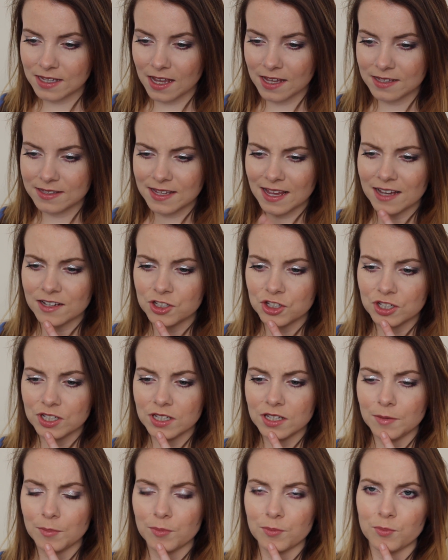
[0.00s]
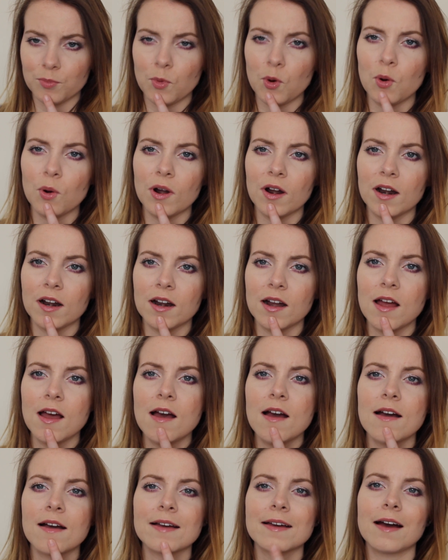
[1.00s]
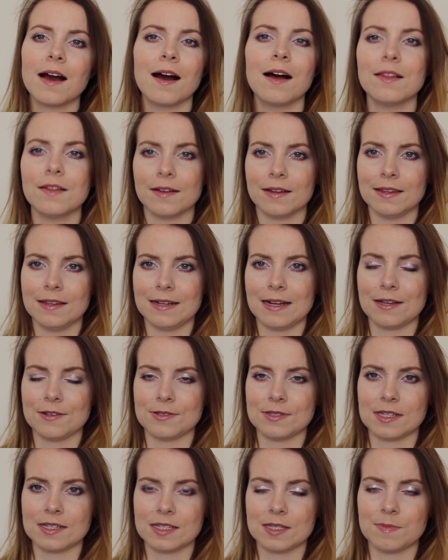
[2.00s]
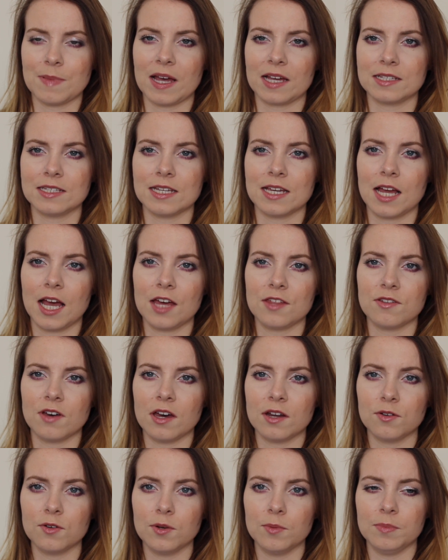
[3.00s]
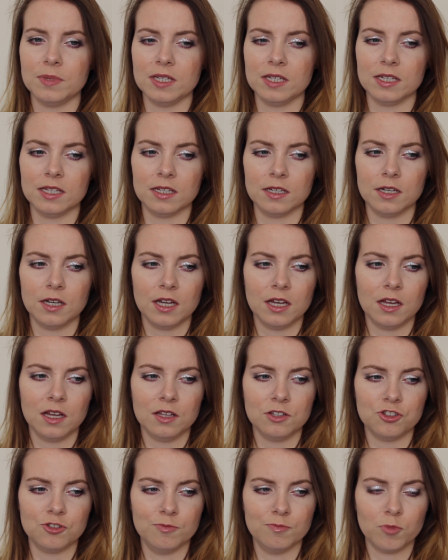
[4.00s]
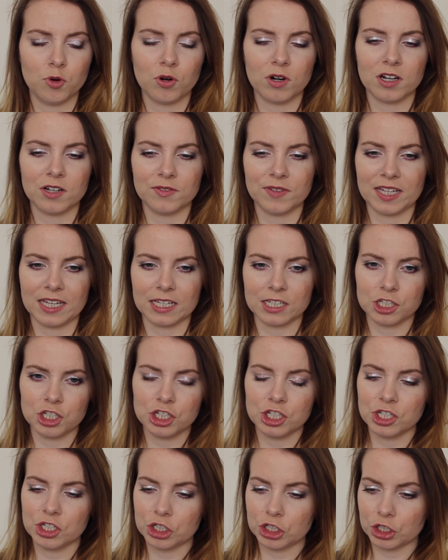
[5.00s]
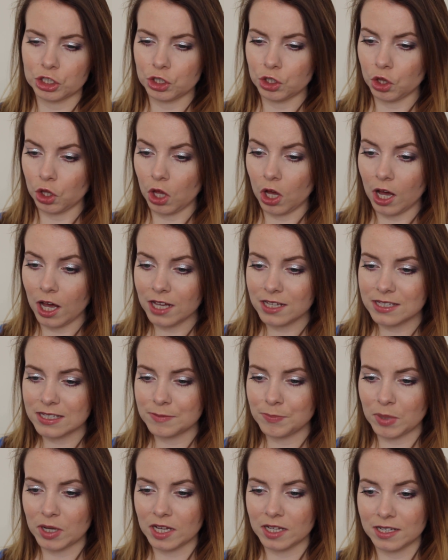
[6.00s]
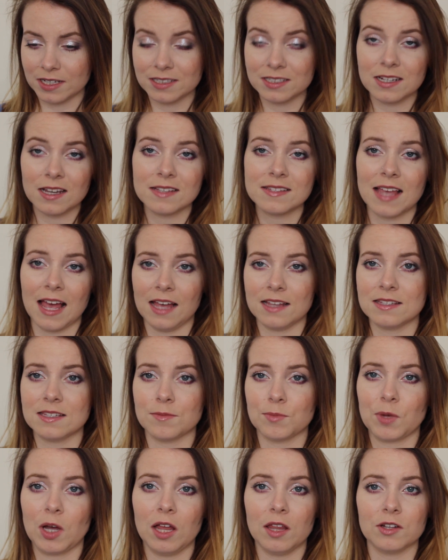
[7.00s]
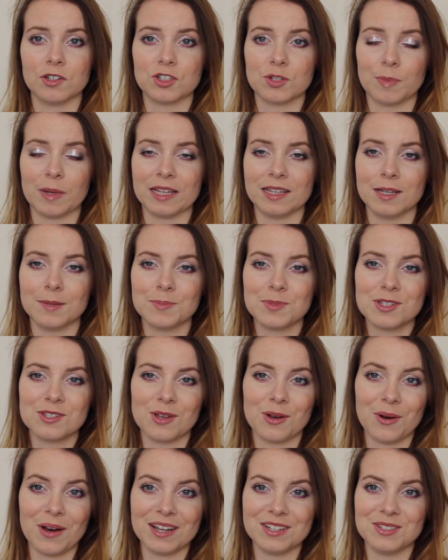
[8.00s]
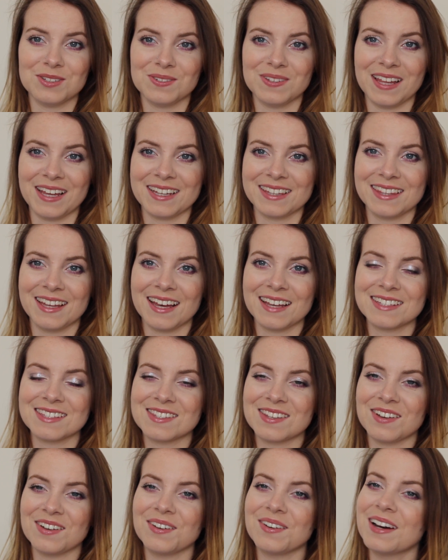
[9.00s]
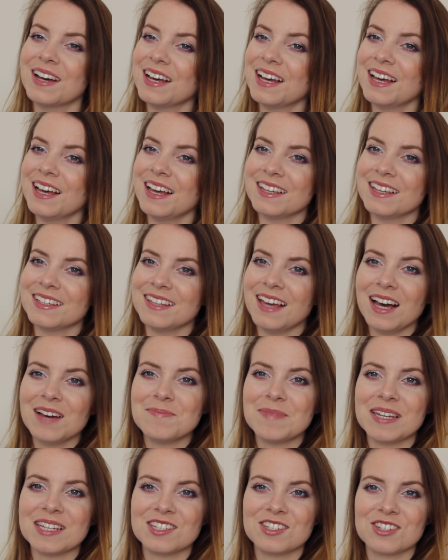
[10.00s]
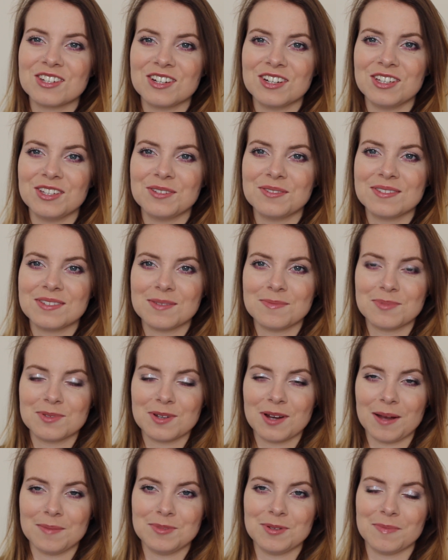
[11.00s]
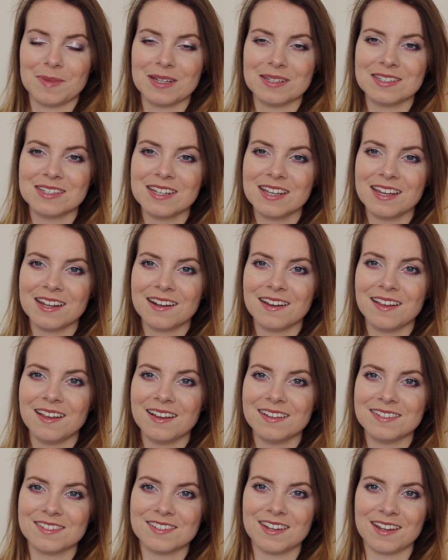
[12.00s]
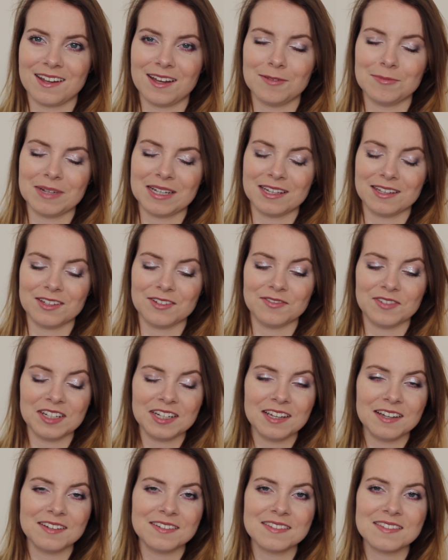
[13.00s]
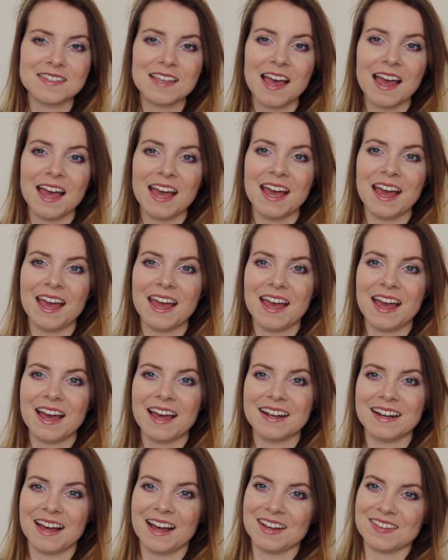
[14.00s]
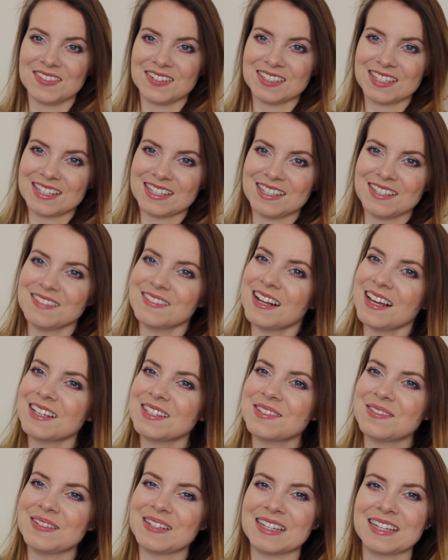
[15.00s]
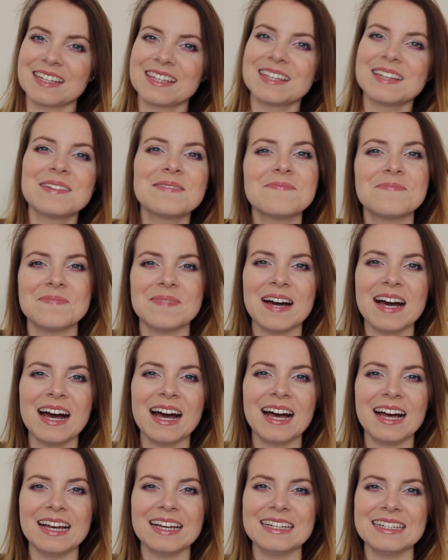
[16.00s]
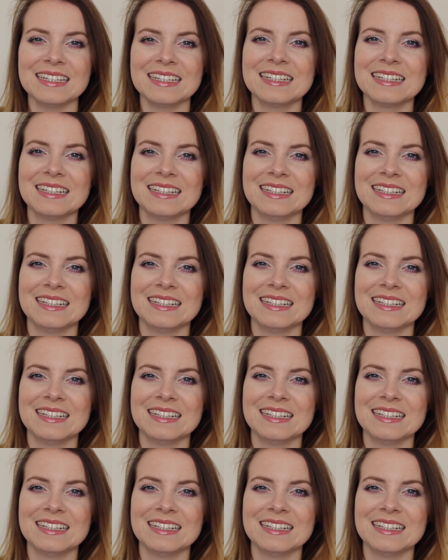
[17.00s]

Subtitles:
It's actually more color than I was expecting. I thought it would be more of like a sheer gloss, but it does add some color to my lips, so I do like that. So yeah, make sure you subscribe to my channel and check out my other videos, and I will see you next week. Bye!